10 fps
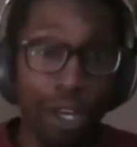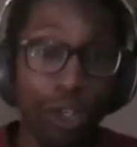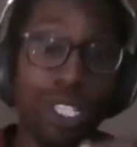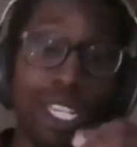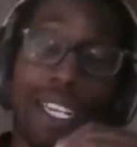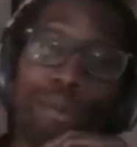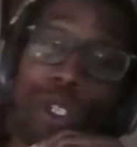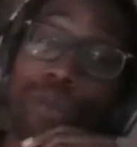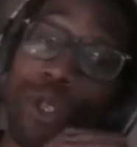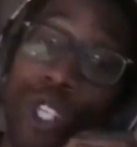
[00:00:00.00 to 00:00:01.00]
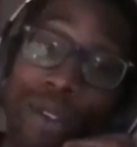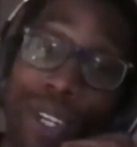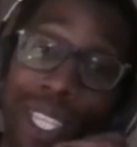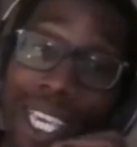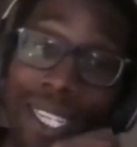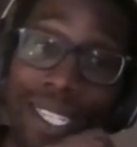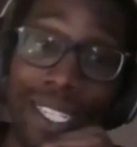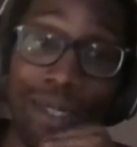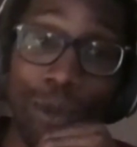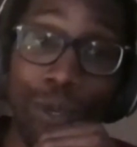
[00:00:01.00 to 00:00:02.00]
understanding much more generally the
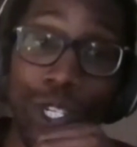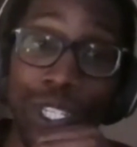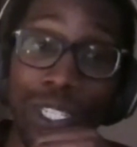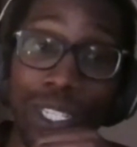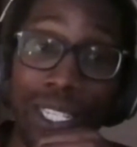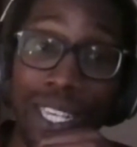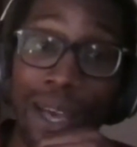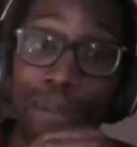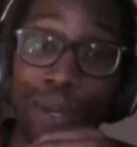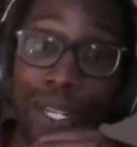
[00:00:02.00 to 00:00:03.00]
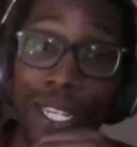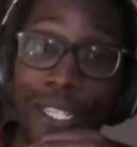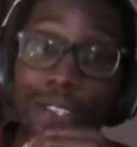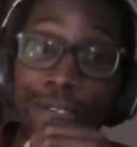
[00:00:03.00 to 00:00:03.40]
ecosystem in which it's happening.